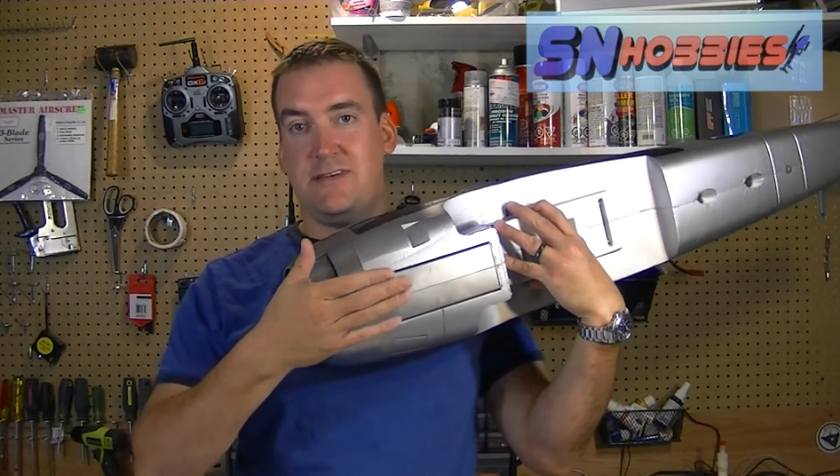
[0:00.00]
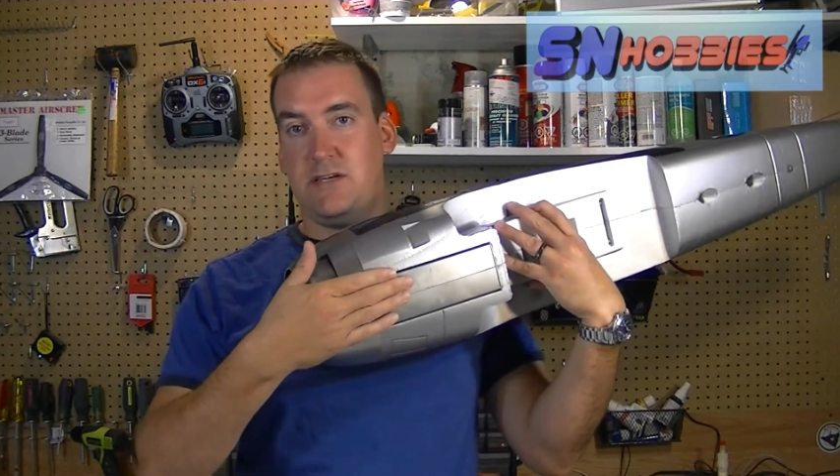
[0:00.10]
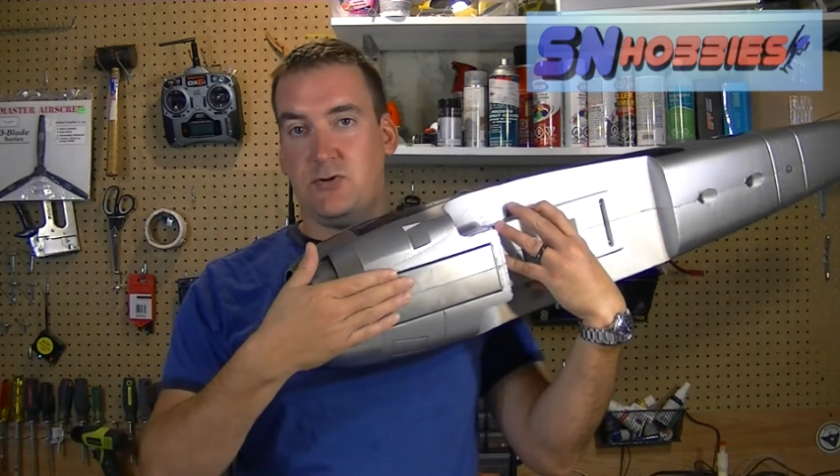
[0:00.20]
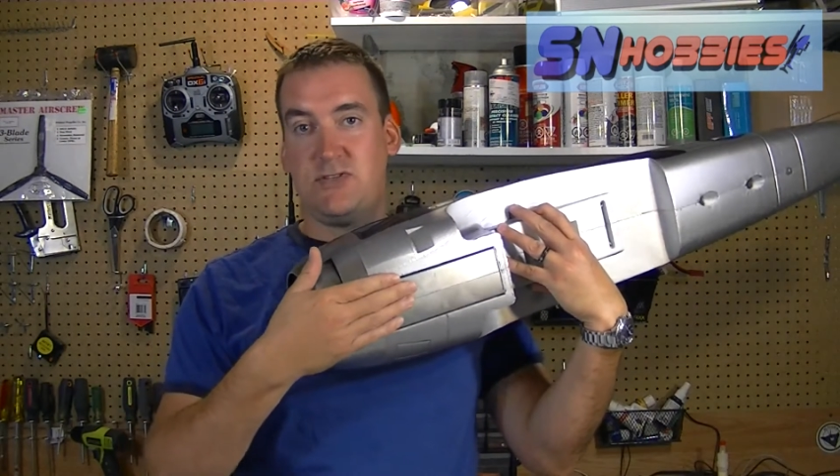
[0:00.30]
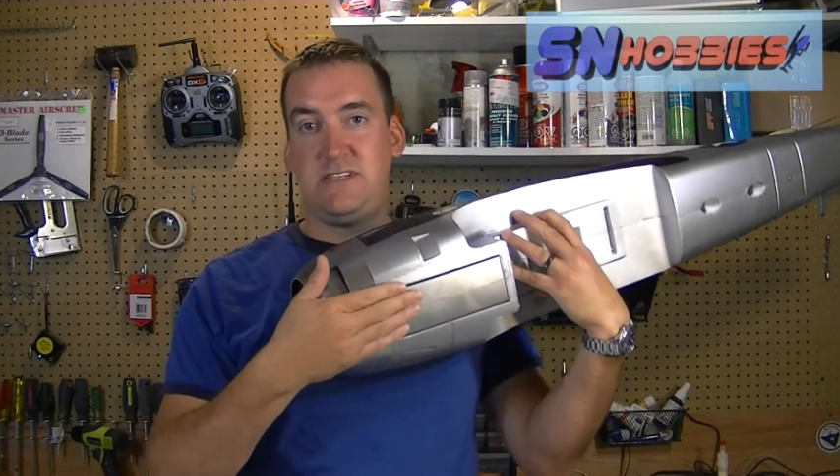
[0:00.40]
These
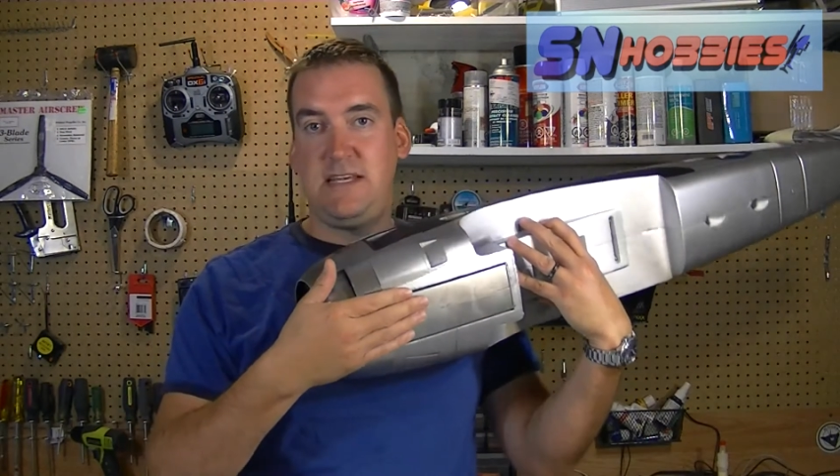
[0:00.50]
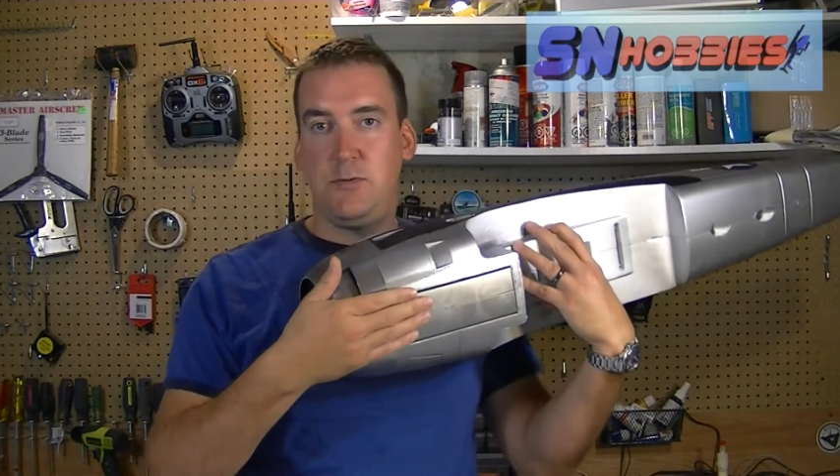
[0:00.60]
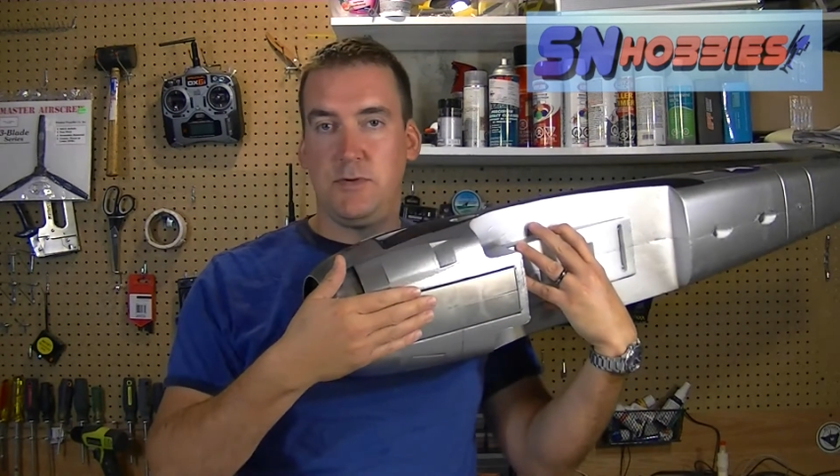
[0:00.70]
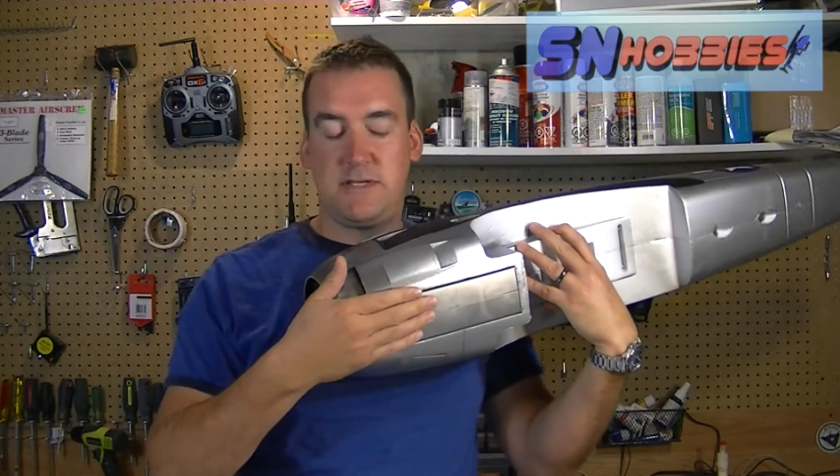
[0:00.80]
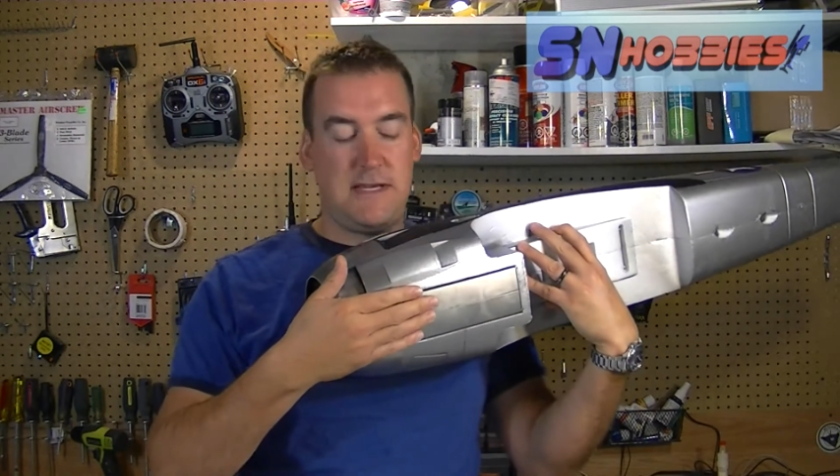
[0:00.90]
are
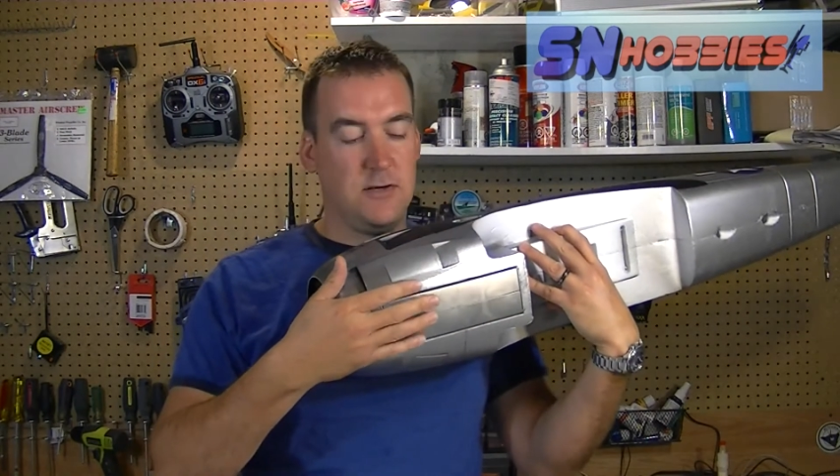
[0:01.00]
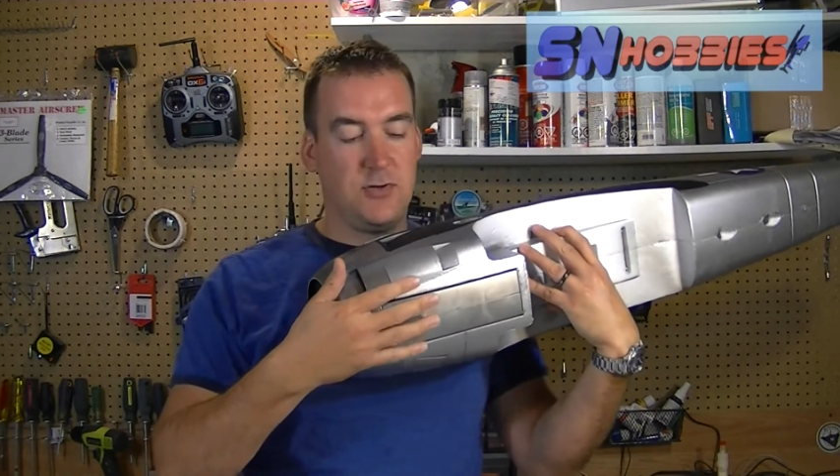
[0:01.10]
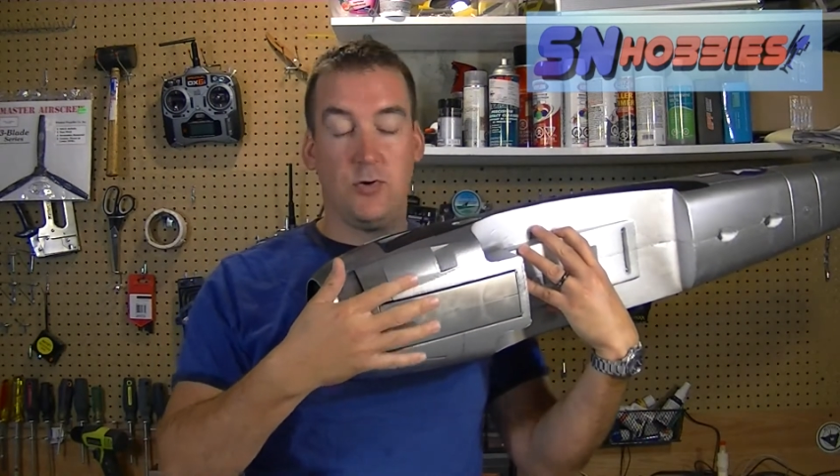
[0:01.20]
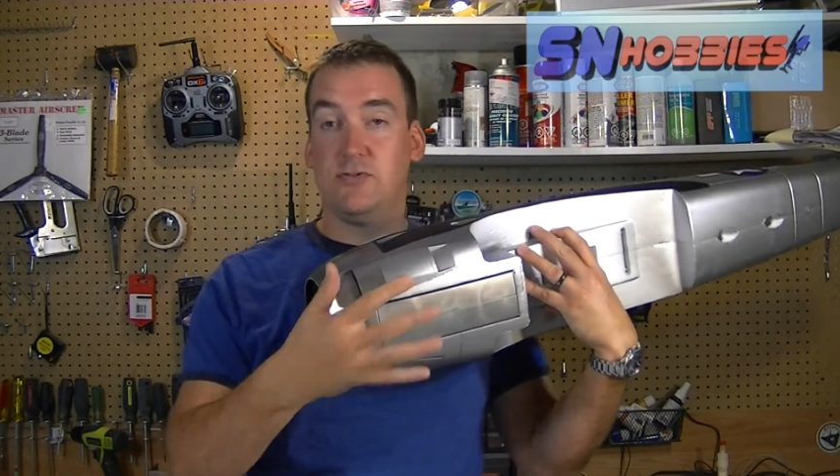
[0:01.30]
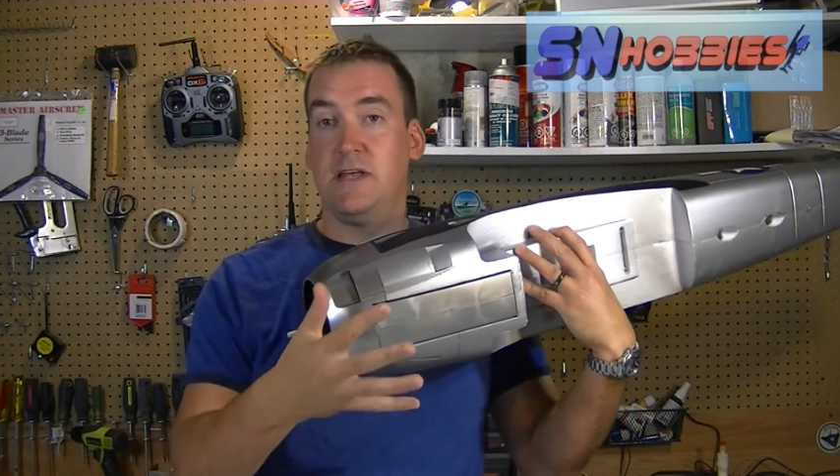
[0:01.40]
sequence gear
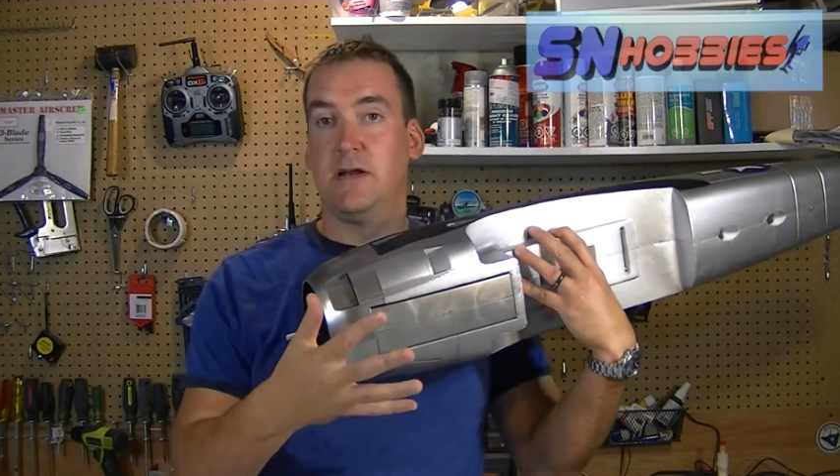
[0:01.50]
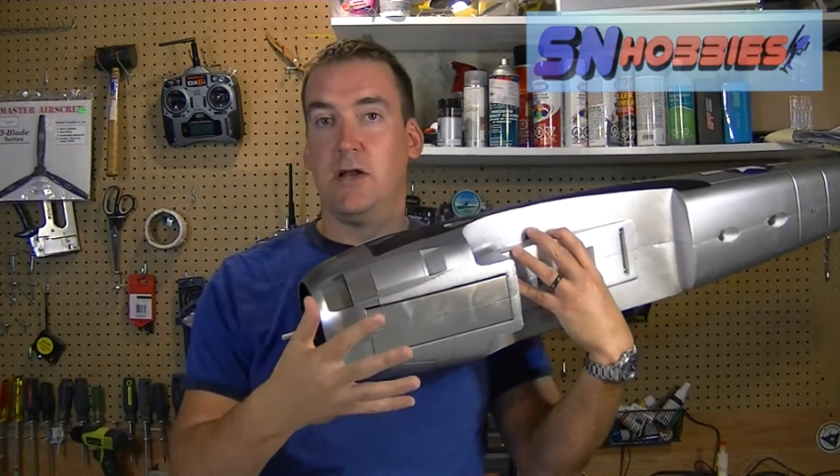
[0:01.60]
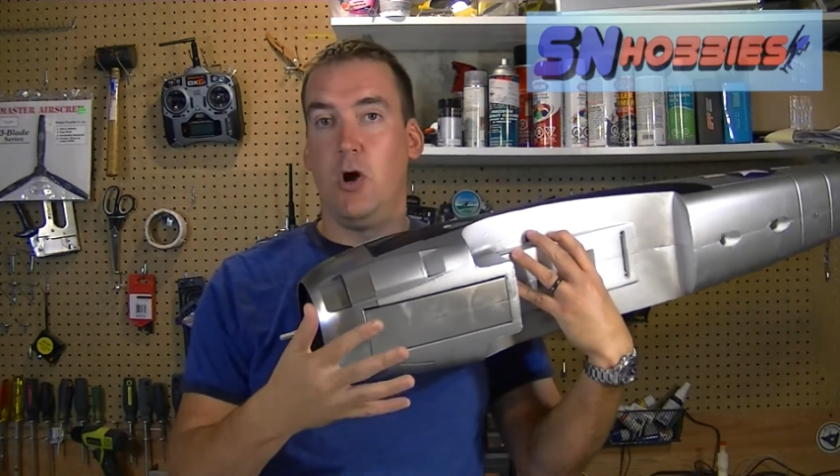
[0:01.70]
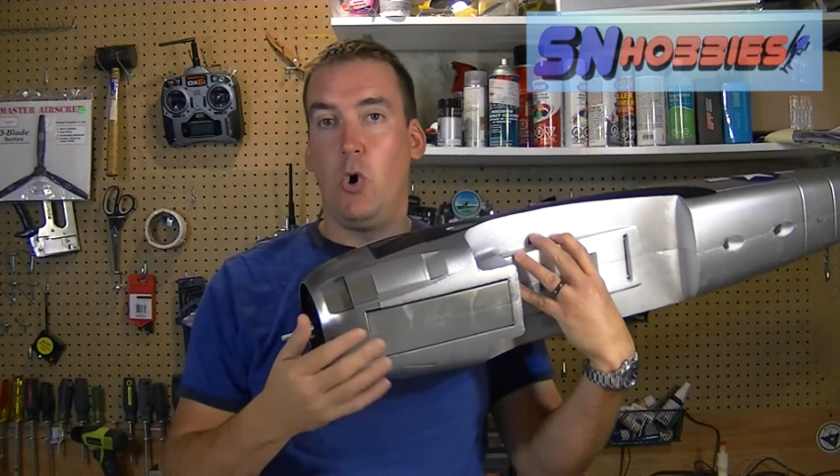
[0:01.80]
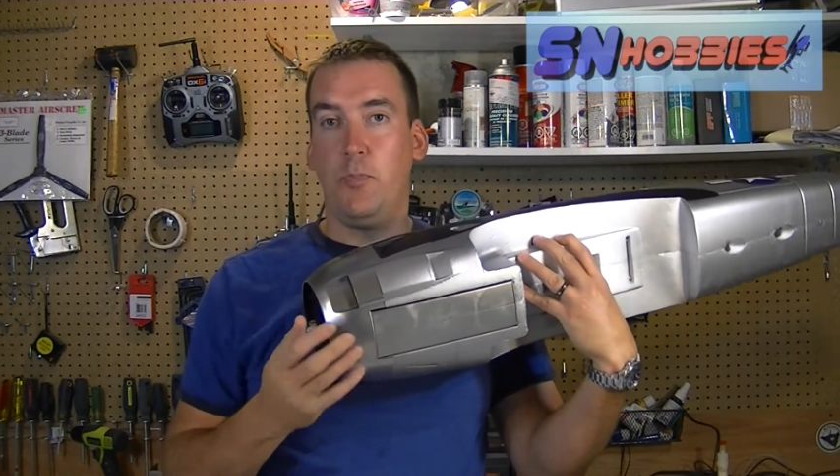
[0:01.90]
doors that are
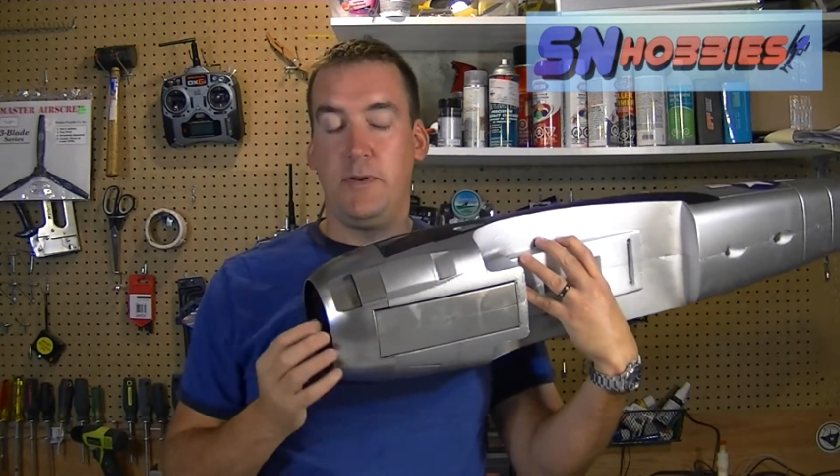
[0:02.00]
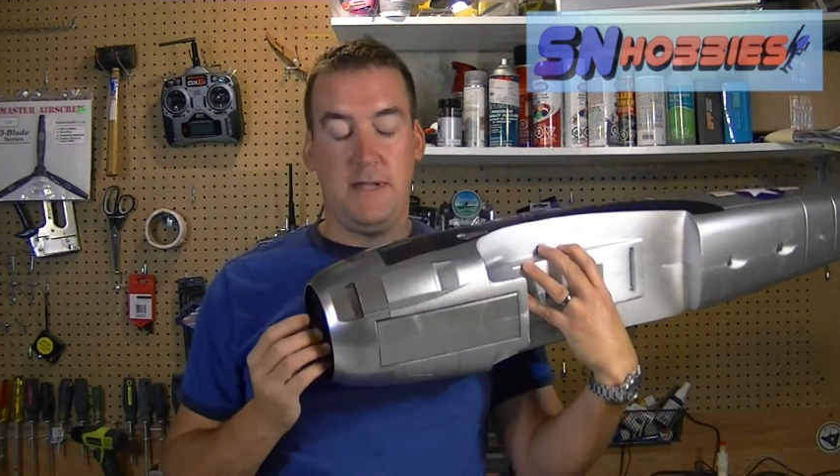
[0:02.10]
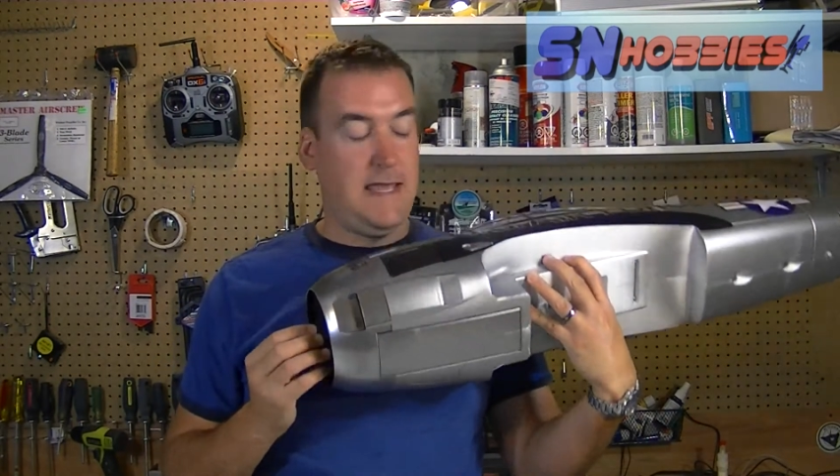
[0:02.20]
going to open